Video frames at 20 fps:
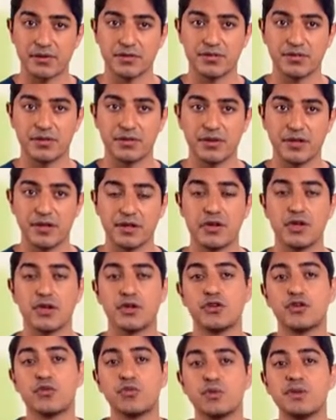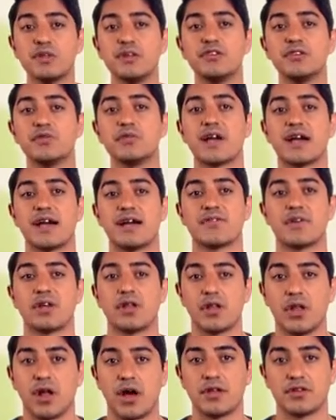student, you really do have a
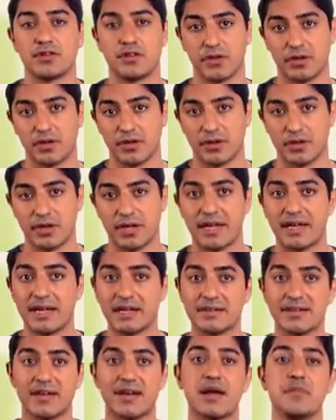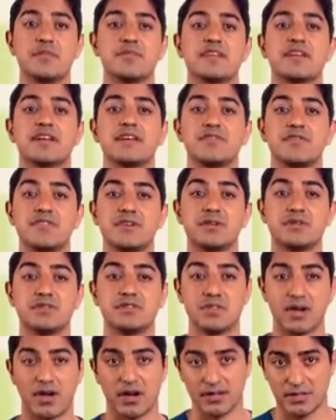lot to learn, and at times it can feel
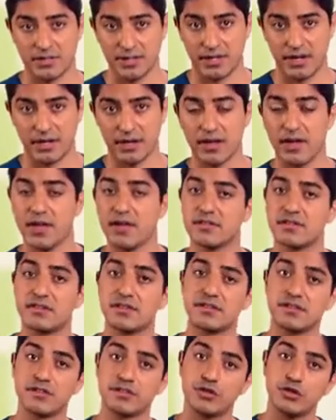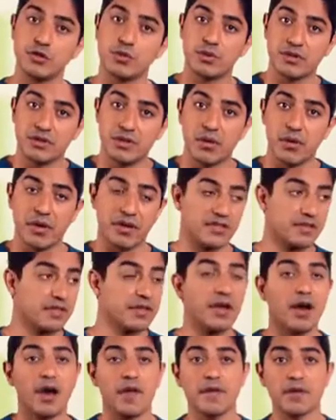daunting, since you will notice
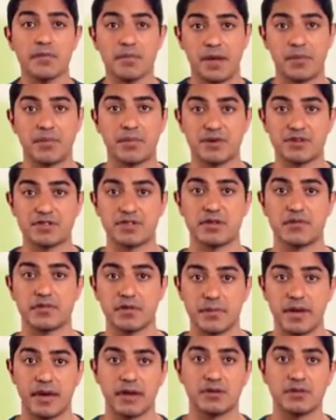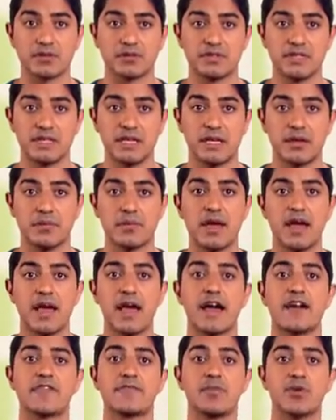the other members of your medical team
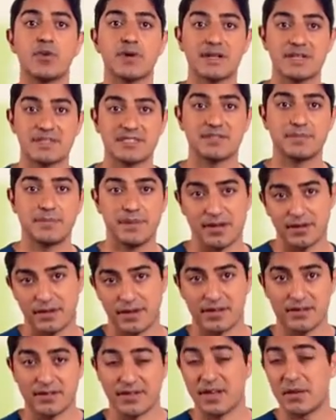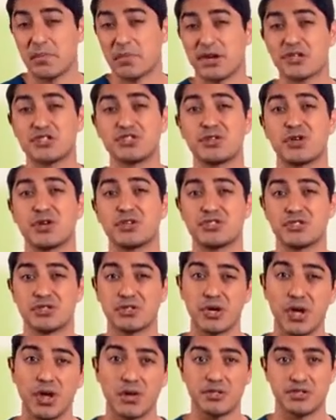have more experience and a much larger
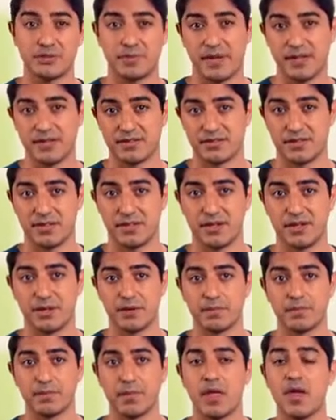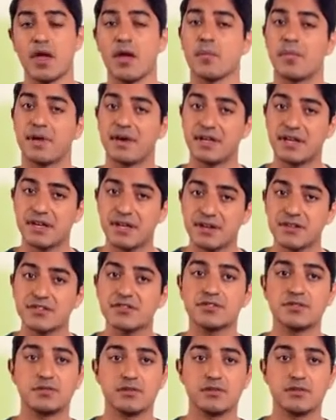knowledge base than you. But here's